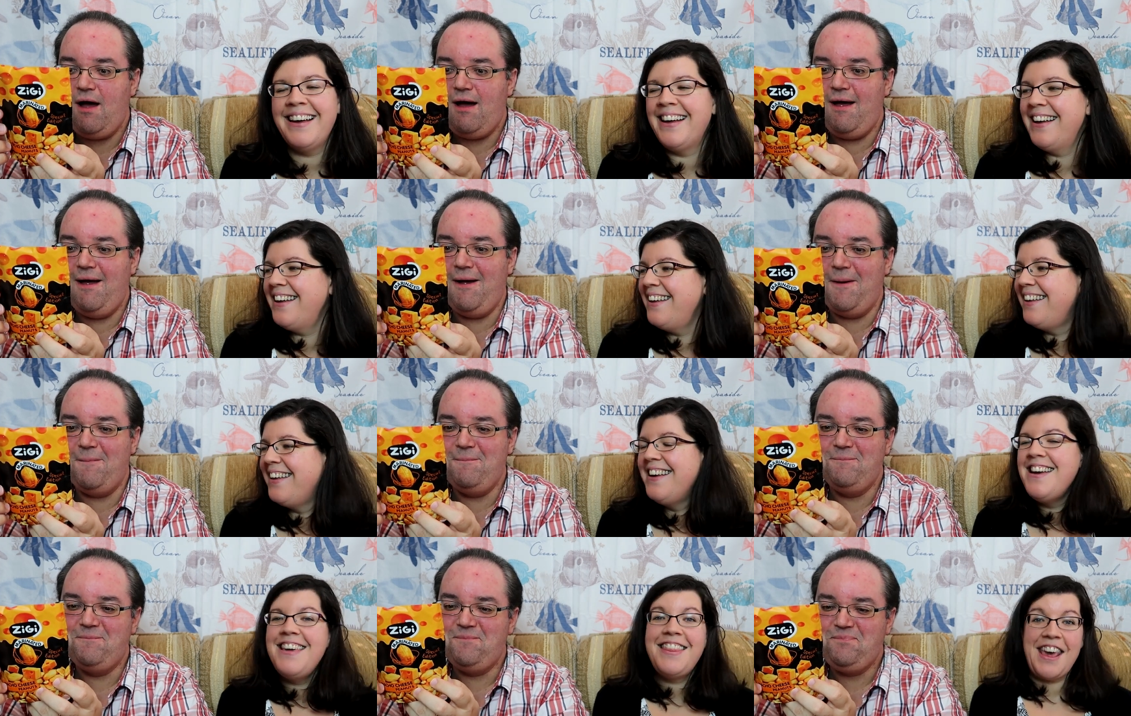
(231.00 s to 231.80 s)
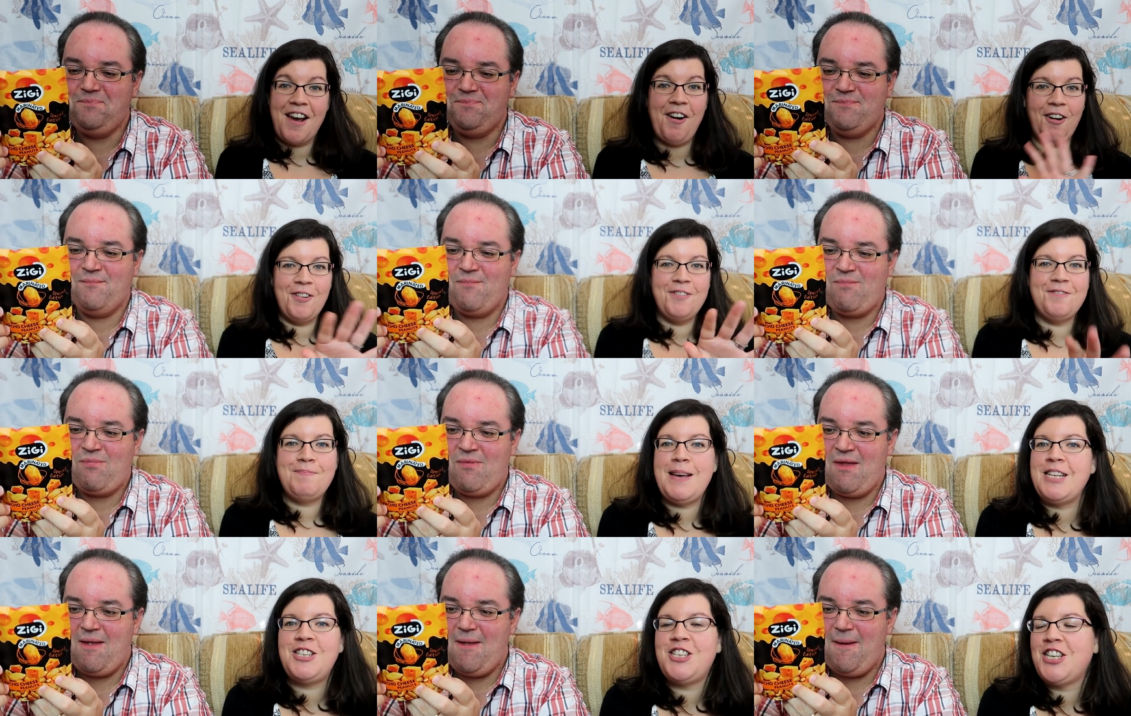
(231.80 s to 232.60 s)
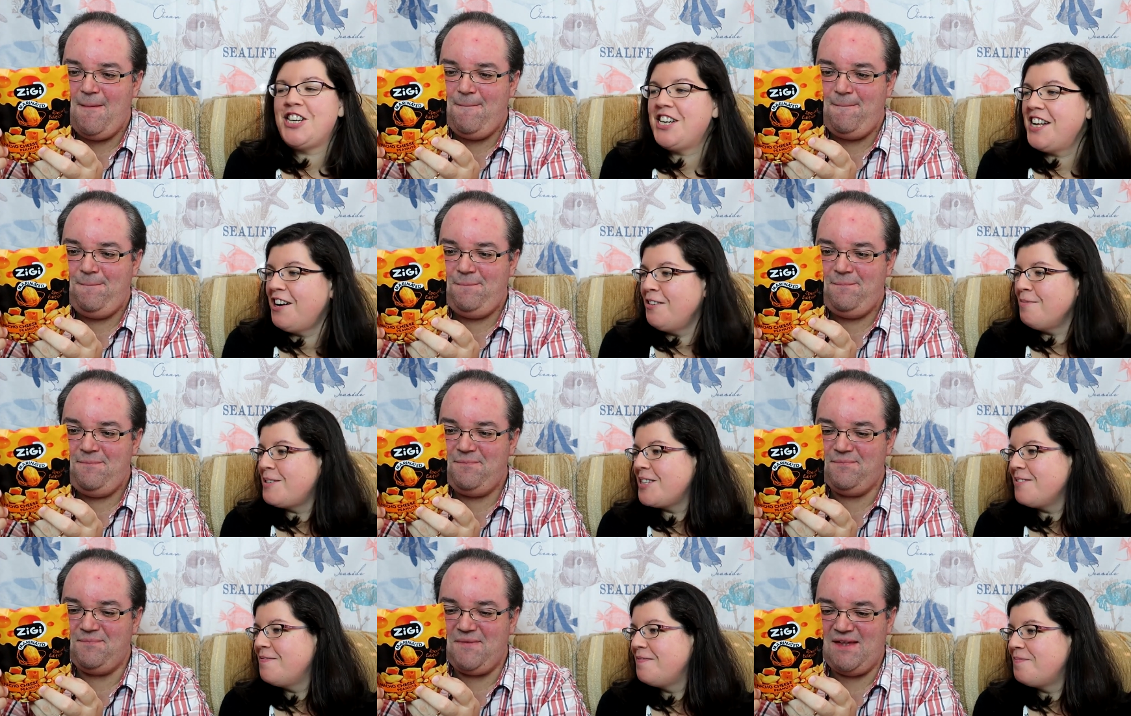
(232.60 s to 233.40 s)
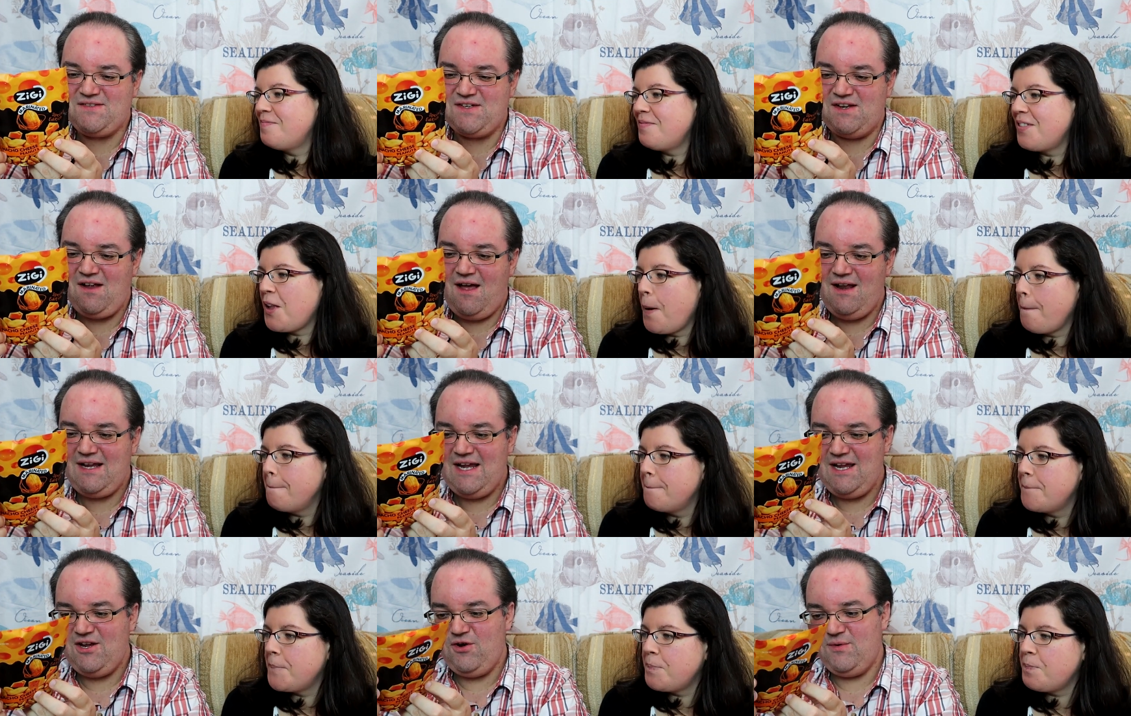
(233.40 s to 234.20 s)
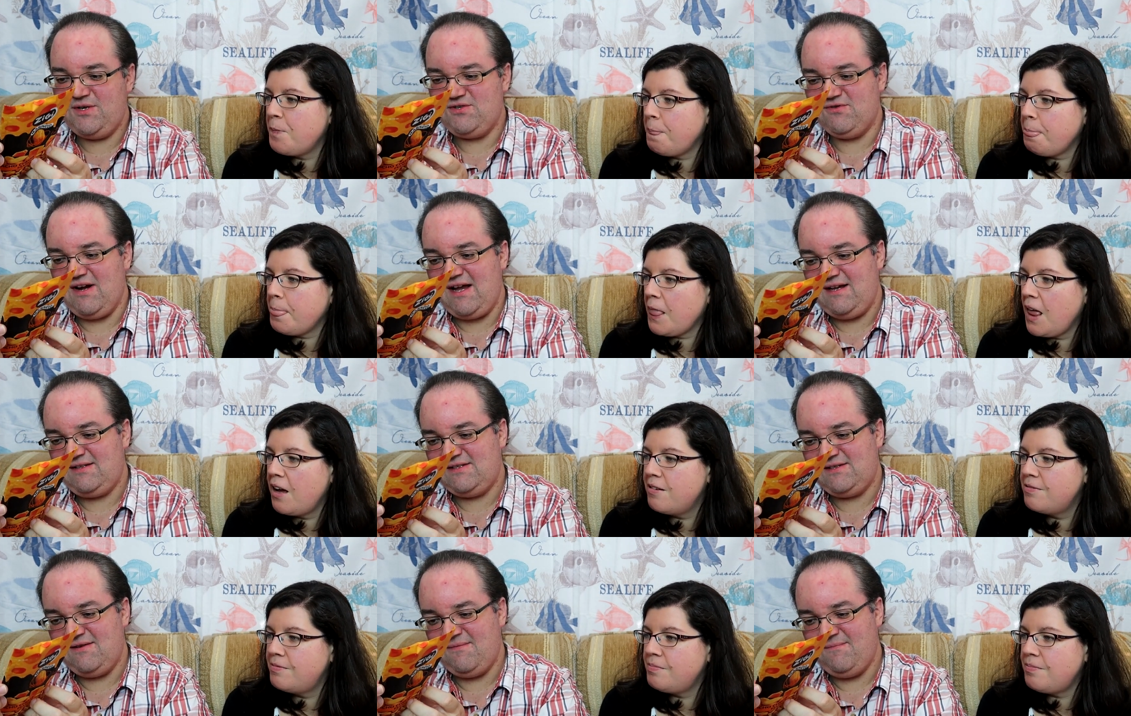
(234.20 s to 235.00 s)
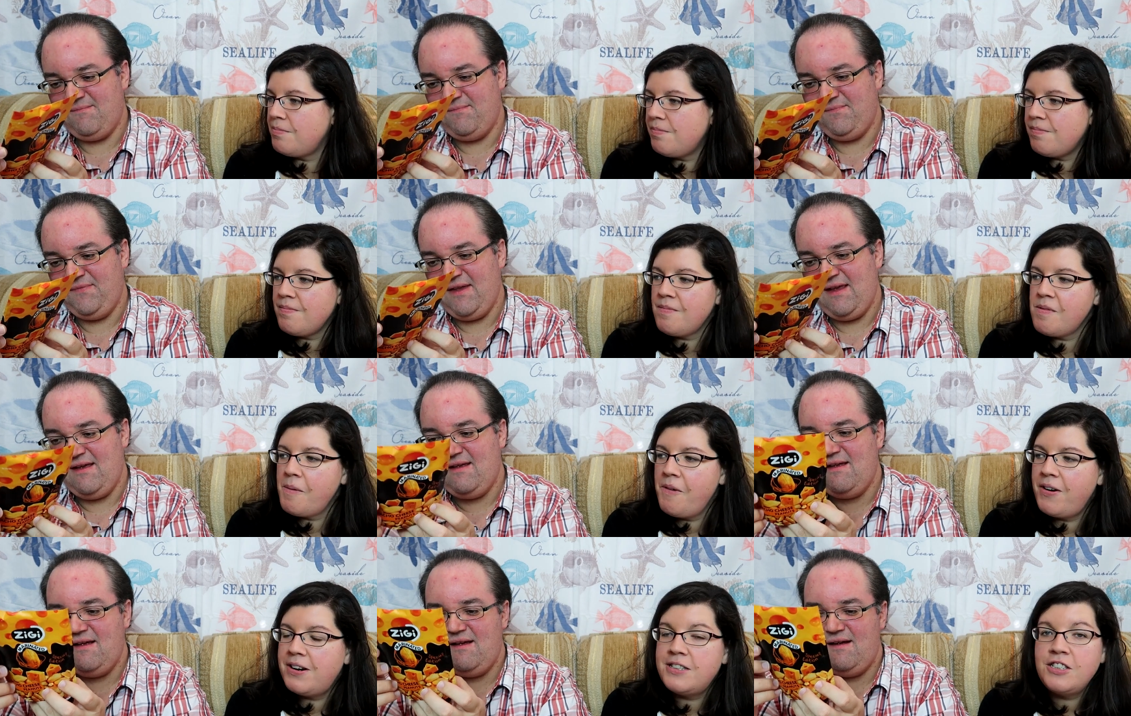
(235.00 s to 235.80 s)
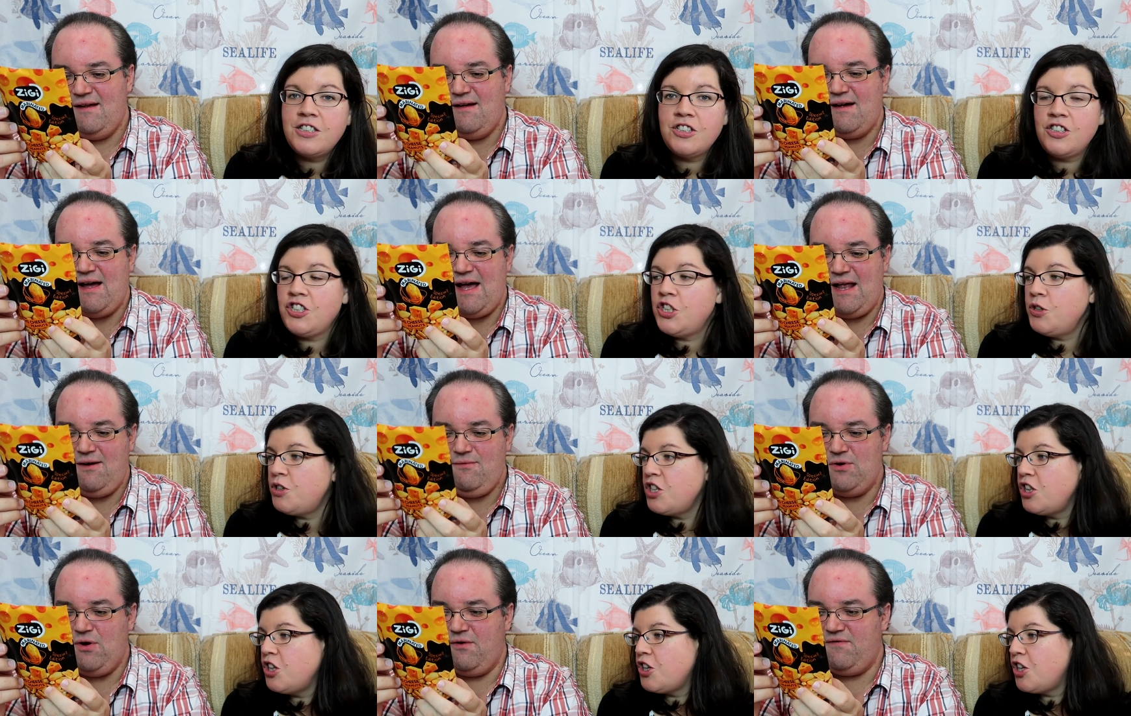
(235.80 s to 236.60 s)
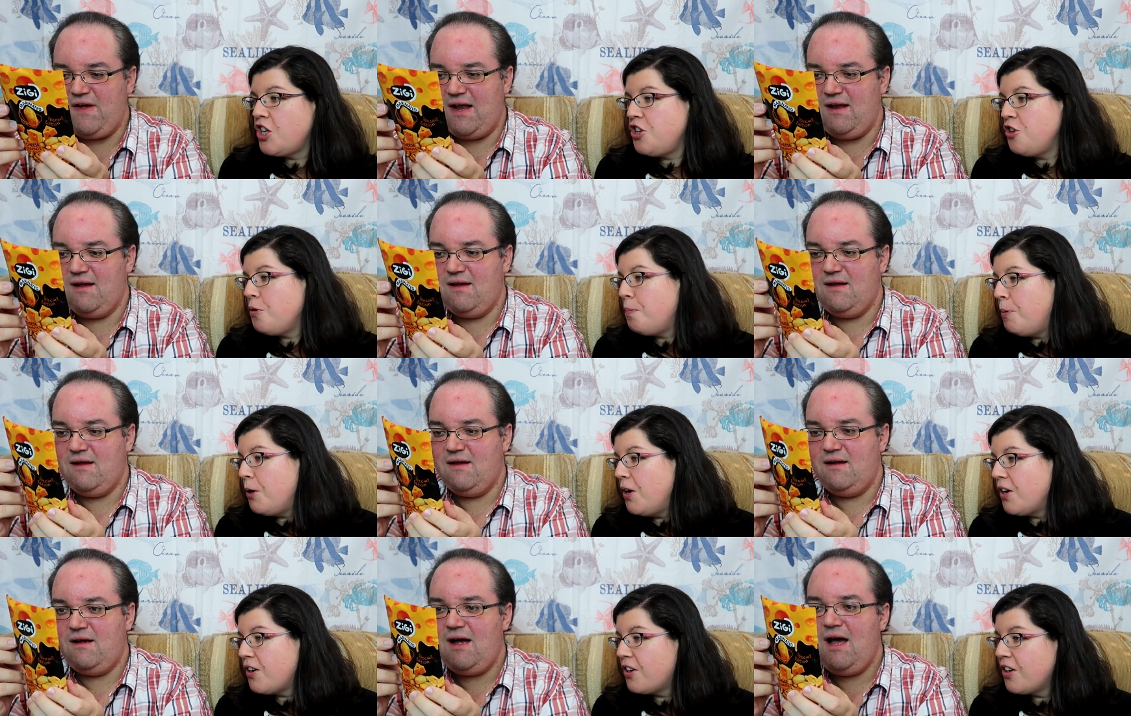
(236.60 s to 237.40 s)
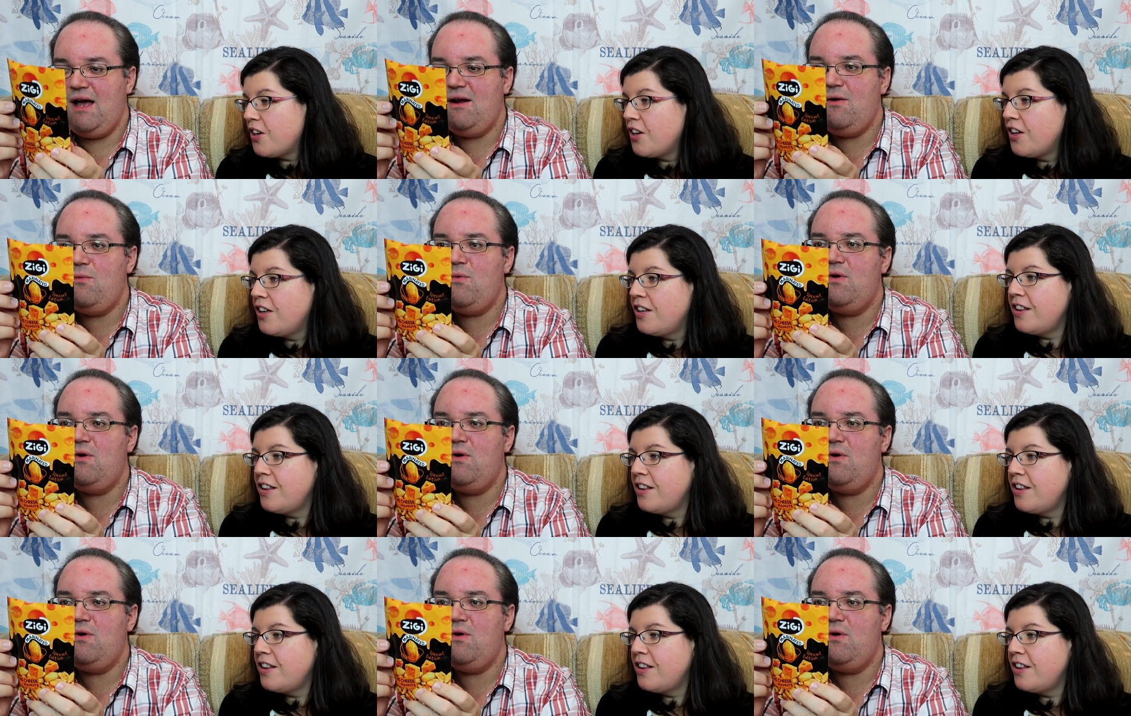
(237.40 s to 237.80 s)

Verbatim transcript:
Speaker 1: um,
Speaker 2: they all pitched in and helped.
Speaker 1: Hmm, it's a .eu address. I don't know if I.
Speaker 2: I don't